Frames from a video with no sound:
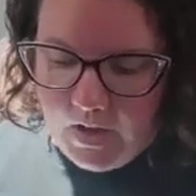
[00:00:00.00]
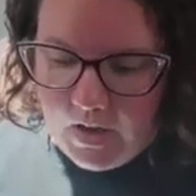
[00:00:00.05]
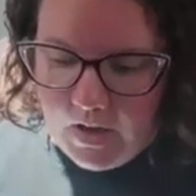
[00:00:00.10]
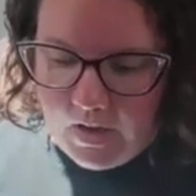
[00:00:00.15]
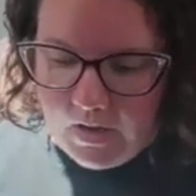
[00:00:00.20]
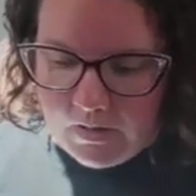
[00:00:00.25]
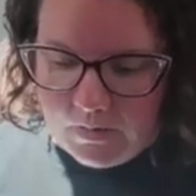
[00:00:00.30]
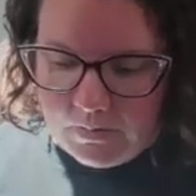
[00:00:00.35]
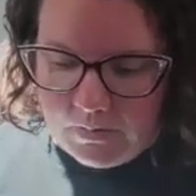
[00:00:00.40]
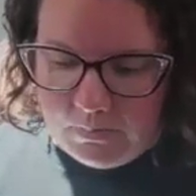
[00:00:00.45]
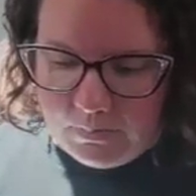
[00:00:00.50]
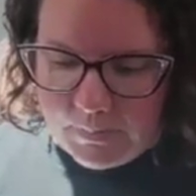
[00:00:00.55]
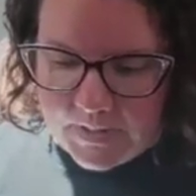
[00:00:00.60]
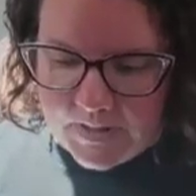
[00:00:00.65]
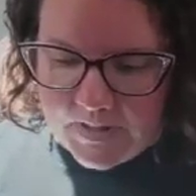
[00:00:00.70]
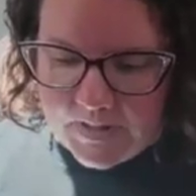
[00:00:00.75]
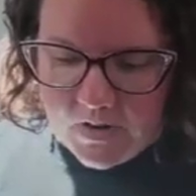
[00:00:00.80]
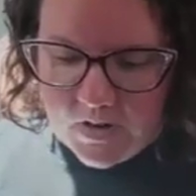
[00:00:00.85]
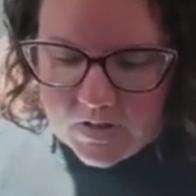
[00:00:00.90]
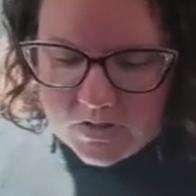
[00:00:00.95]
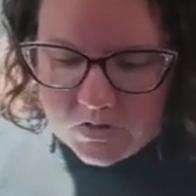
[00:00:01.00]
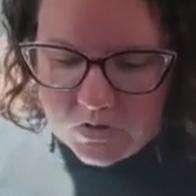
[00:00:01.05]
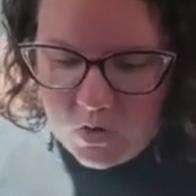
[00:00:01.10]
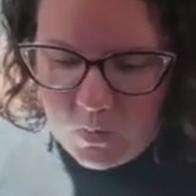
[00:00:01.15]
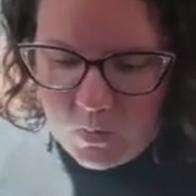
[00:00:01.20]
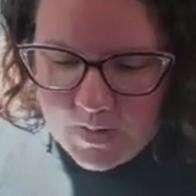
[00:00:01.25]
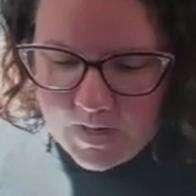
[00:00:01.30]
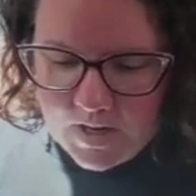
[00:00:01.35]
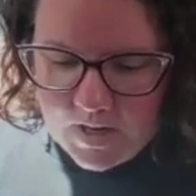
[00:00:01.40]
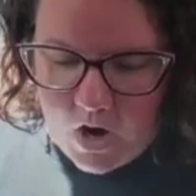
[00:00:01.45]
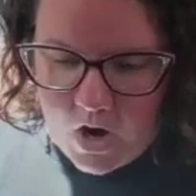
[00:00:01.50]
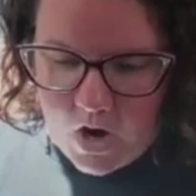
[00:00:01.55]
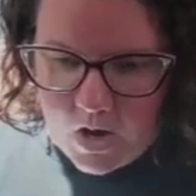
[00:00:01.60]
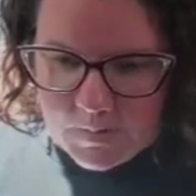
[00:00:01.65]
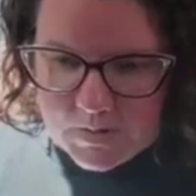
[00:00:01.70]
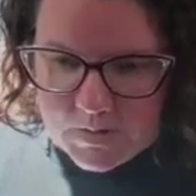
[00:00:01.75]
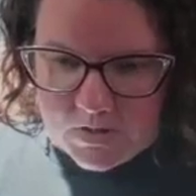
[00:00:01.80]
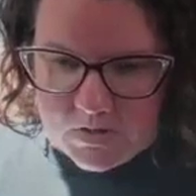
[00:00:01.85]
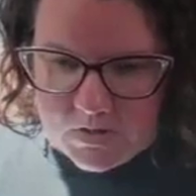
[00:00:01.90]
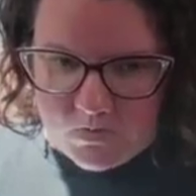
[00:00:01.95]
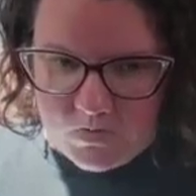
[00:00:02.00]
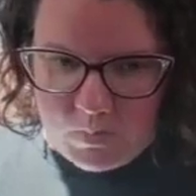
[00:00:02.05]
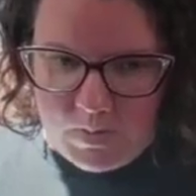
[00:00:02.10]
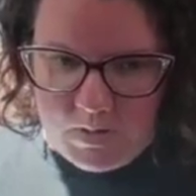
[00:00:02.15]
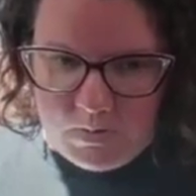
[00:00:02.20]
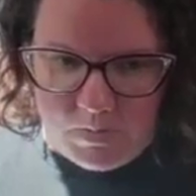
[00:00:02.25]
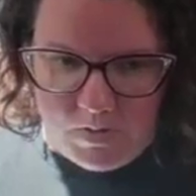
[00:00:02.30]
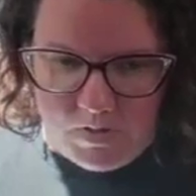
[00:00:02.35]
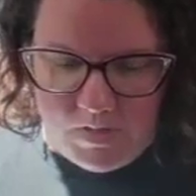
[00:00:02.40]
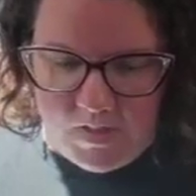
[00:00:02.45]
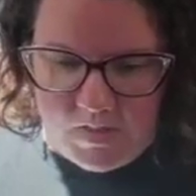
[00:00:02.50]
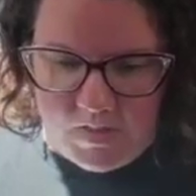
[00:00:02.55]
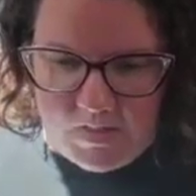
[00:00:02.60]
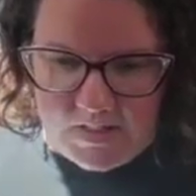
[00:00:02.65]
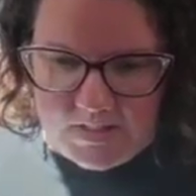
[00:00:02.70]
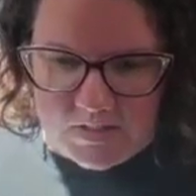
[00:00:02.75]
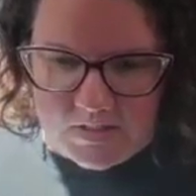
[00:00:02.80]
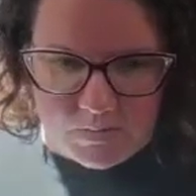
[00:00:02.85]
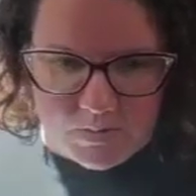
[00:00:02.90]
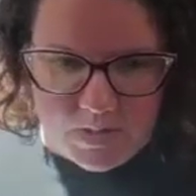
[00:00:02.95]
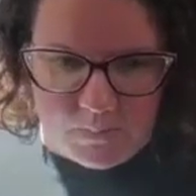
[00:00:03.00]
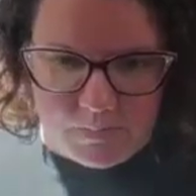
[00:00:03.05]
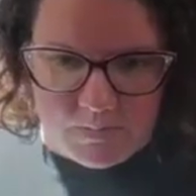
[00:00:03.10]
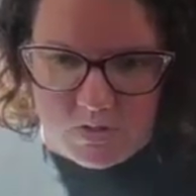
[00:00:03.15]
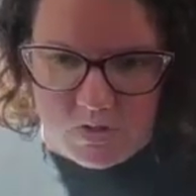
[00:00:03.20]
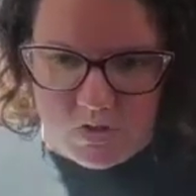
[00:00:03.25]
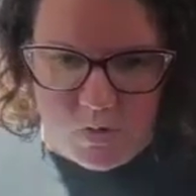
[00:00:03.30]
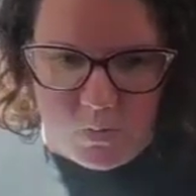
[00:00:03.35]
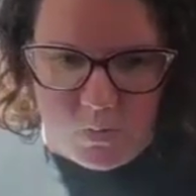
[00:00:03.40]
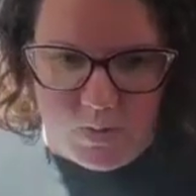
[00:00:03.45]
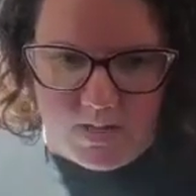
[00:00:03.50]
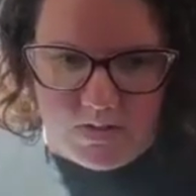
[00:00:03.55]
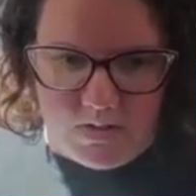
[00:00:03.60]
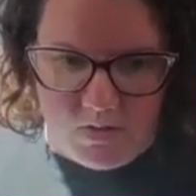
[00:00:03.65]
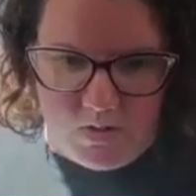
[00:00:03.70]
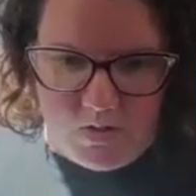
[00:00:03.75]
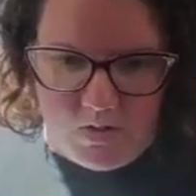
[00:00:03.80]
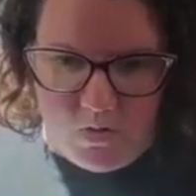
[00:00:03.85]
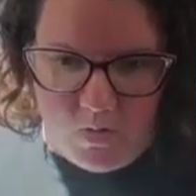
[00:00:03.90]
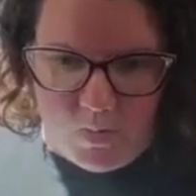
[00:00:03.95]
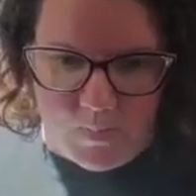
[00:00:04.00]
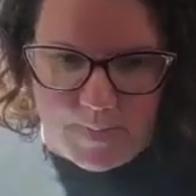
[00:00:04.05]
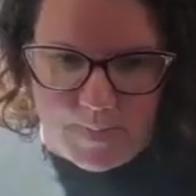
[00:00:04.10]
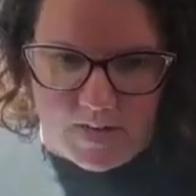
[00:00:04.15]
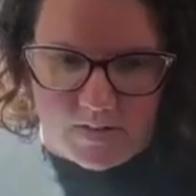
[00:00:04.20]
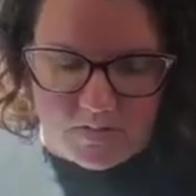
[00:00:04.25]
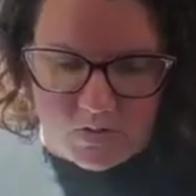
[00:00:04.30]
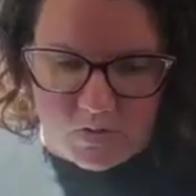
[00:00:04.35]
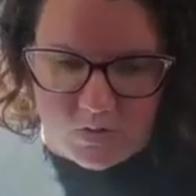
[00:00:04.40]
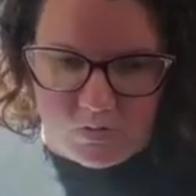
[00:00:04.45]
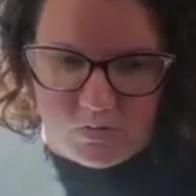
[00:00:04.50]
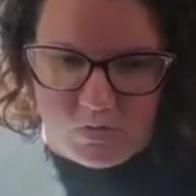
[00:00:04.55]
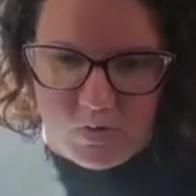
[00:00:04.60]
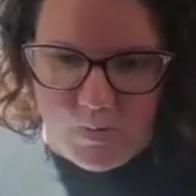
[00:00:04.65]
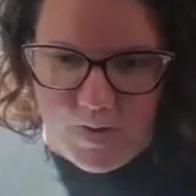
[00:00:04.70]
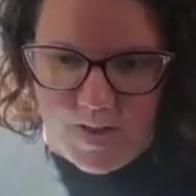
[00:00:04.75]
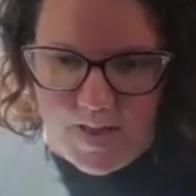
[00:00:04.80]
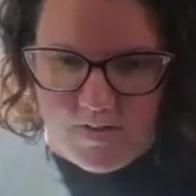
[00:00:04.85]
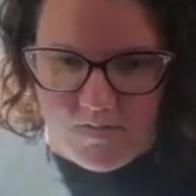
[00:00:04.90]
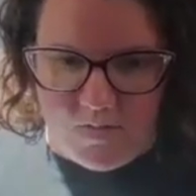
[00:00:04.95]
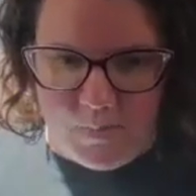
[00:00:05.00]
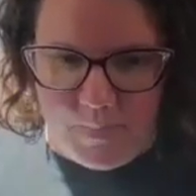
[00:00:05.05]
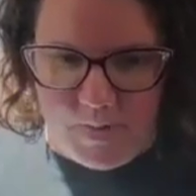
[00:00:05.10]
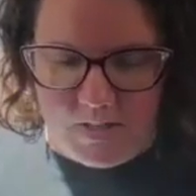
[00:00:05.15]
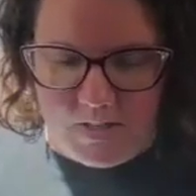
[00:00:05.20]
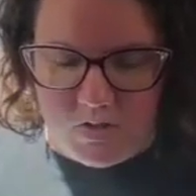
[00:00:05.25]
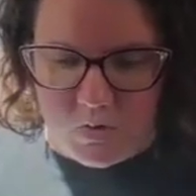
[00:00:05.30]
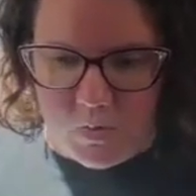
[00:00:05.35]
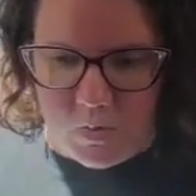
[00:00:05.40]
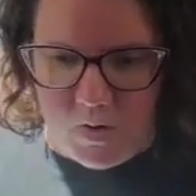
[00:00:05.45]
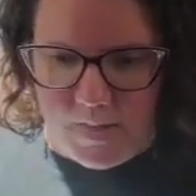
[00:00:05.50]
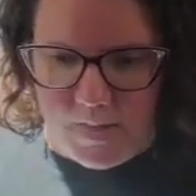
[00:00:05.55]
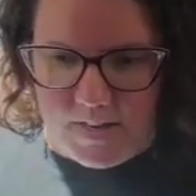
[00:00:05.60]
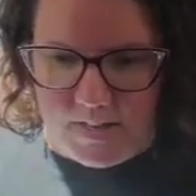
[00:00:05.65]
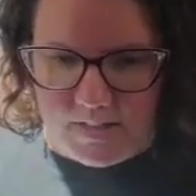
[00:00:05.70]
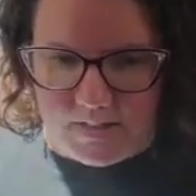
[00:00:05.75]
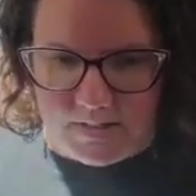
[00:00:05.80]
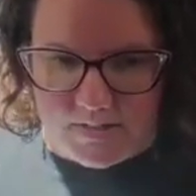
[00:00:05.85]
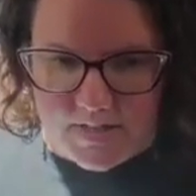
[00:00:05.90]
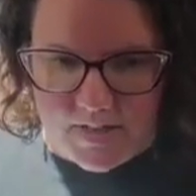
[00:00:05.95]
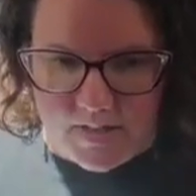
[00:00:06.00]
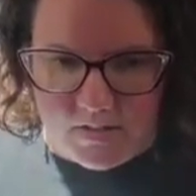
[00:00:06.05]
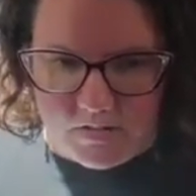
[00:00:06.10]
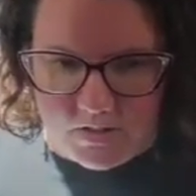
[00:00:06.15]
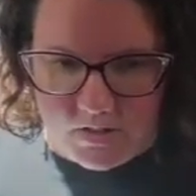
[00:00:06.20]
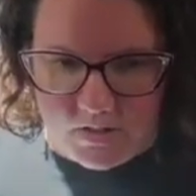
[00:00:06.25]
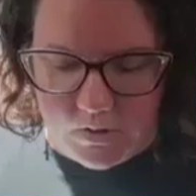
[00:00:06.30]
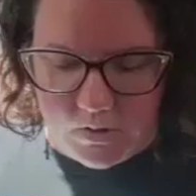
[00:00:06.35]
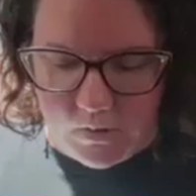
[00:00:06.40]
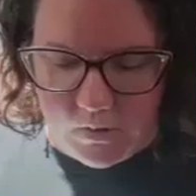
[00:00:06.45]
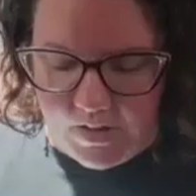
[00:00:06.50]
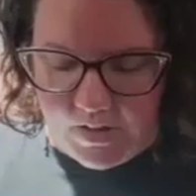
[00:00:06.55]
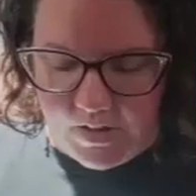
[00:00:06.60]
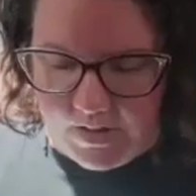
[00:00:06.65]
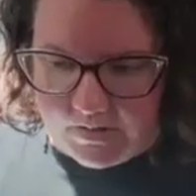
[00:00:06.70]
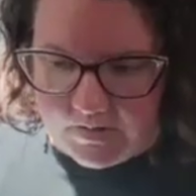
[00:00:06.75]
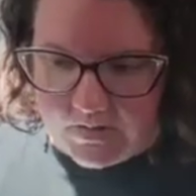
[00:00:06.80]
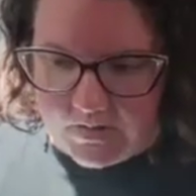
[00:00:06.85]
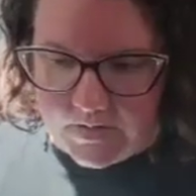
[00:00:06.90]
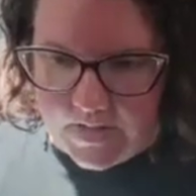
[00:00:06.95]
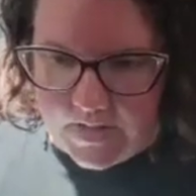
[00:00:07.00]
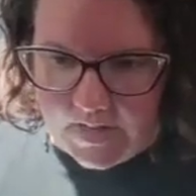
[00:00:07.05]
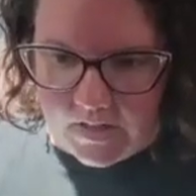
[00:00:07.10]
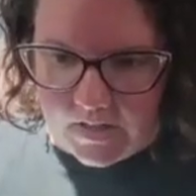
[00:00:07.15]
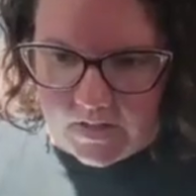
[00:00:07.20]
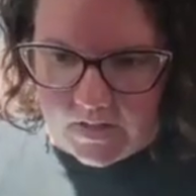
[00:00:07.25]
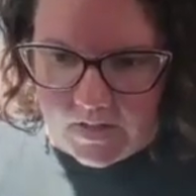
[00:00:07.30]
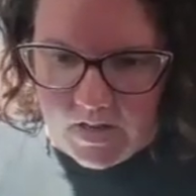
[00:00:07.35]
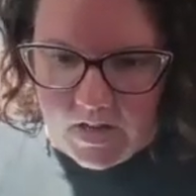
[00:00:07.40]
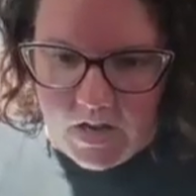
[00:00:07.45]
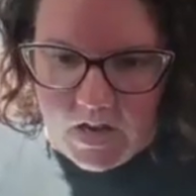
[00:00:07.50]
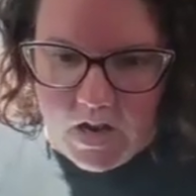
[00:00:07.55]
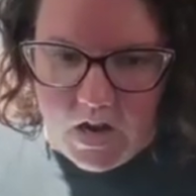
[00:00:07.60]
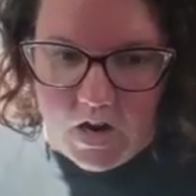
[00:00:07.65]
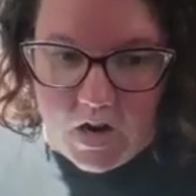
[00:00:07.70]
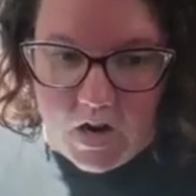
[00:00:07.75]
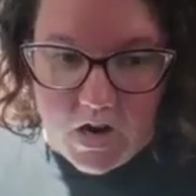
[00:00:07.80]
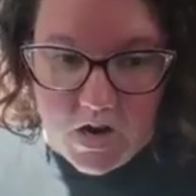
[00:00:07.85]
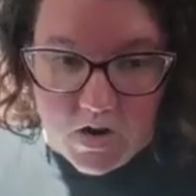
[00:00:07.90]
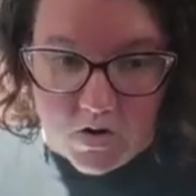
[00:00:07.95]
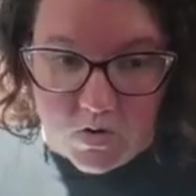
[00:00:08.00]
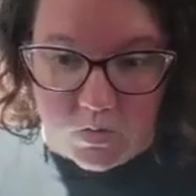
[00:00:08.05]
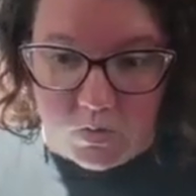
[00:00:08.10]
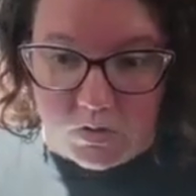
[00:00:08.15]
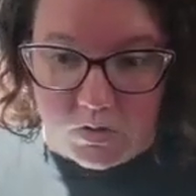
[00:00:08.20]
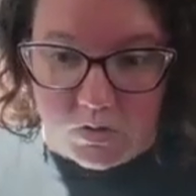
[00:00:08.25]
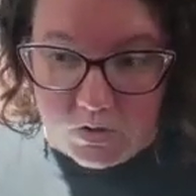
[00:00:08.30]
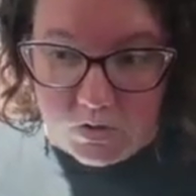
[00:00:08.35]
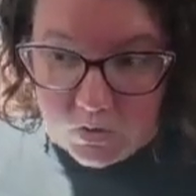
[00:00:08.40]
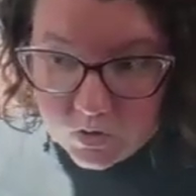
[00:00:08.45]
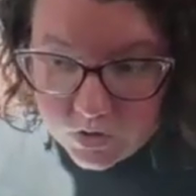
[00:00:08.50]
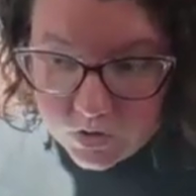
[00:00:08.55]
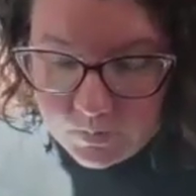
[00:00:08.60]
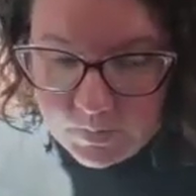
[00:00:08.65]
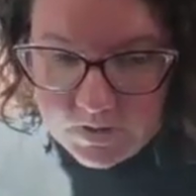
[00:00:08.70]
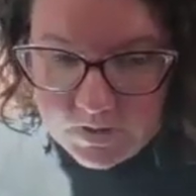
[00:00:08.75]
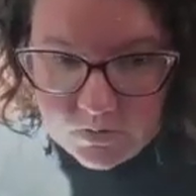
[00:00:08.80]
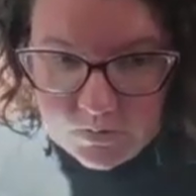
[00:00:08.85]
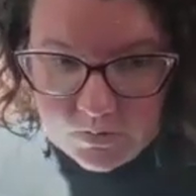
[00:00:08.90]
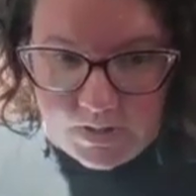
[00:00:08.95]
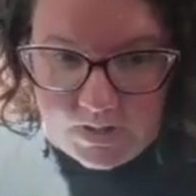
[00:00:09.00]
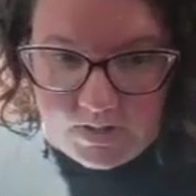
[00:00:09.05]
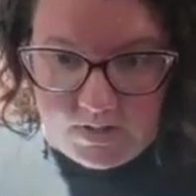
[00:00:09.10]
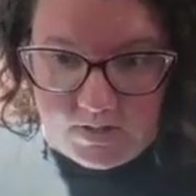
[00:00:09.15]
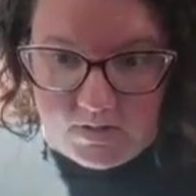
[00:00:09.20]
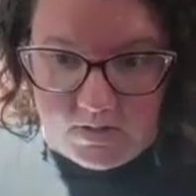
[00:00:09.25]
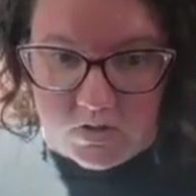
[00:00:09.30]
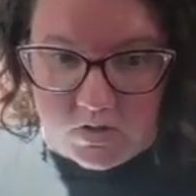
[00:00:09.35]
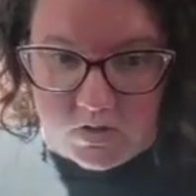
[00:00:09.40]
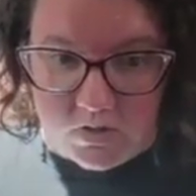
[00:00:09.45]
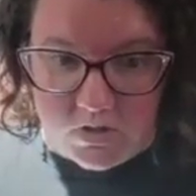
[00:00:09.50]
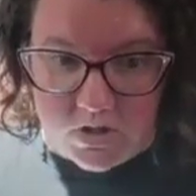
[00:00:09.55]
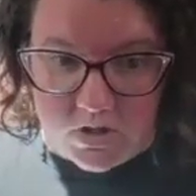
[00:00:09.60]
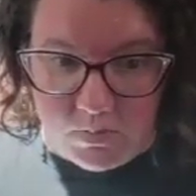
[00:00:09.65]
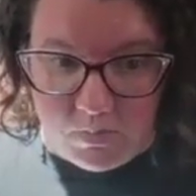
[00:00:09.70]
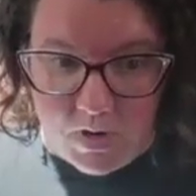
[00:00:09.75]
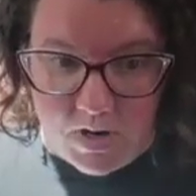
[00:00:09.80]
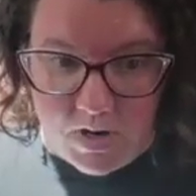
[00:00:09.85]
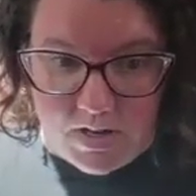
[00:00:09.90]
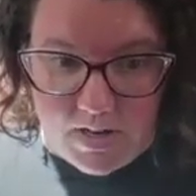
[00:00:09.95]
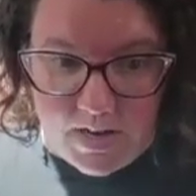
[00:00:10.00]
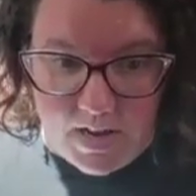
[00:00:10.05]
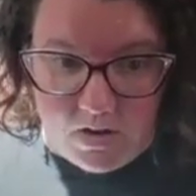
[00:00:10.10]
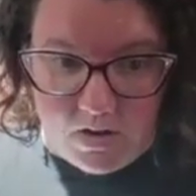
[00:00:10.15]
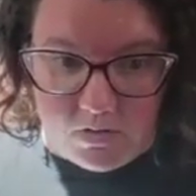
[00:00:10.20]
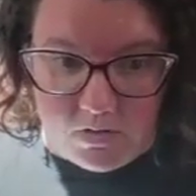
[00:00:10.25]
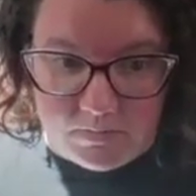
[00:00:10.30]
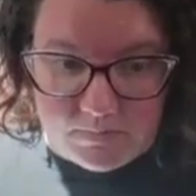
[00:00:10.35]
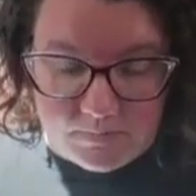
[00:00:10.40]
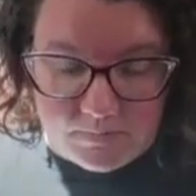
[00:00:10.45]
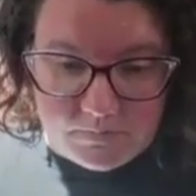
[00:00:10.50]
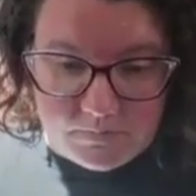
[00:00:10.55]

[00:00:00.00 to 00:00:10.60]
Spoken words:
But there are so many options for people that they sometimes don't even know about. So if you have a mentor, they can tell you things like, oh, you should be doing an internship right now.